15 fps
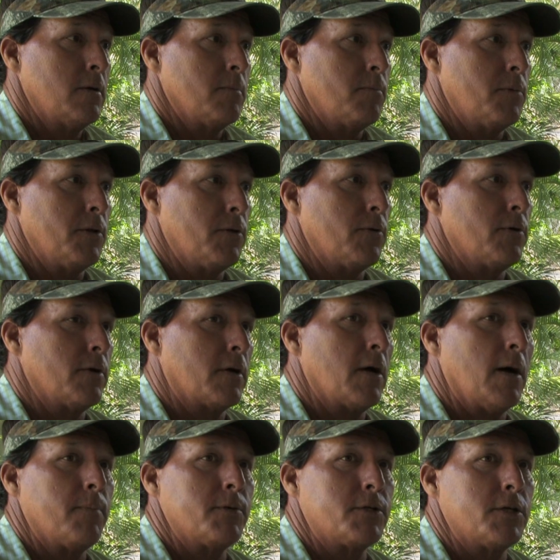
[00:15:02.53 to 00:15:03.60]
but they're in a
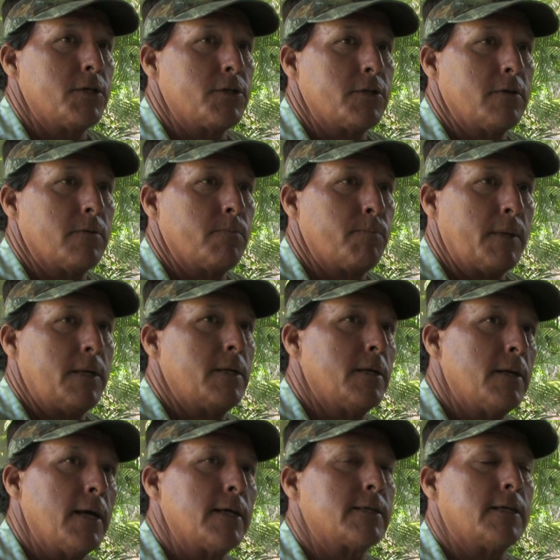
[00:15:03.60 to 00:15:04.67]
competition to beat the
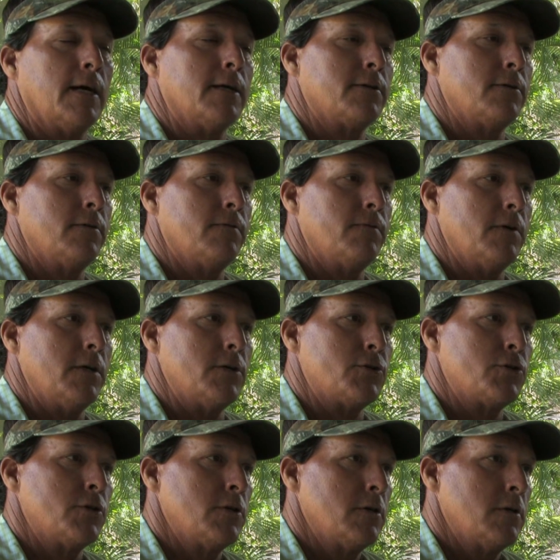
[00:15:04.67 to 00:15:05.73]
next guy to the fish.